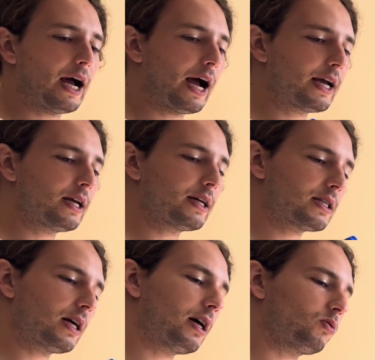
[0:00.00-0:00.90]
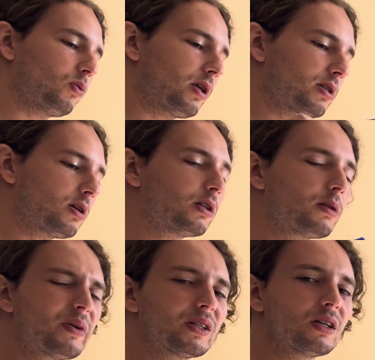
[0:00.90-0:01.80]
I start with the
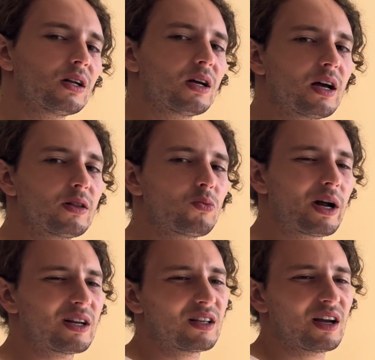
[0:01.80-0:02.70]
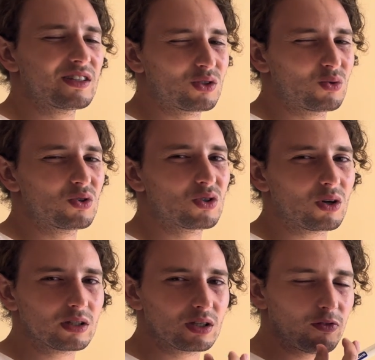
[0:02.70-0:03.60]
salted butter, and when it gets too
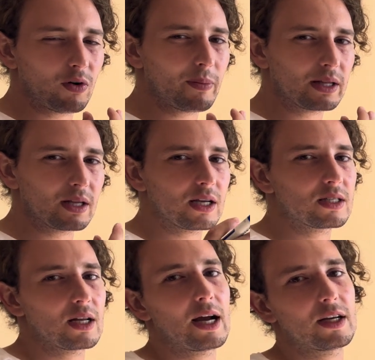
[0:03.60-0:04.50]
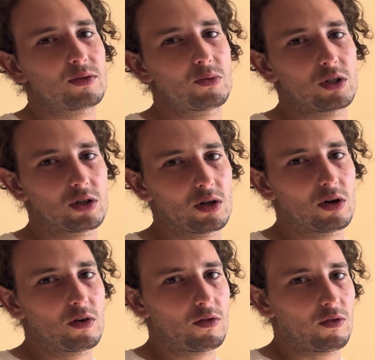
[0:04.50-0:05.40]
salty for my taste, I switch
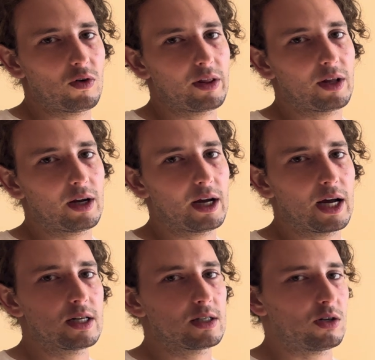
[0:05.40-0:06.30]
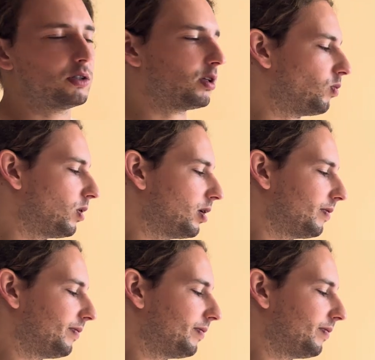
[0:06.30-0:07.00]
for the unsalted one.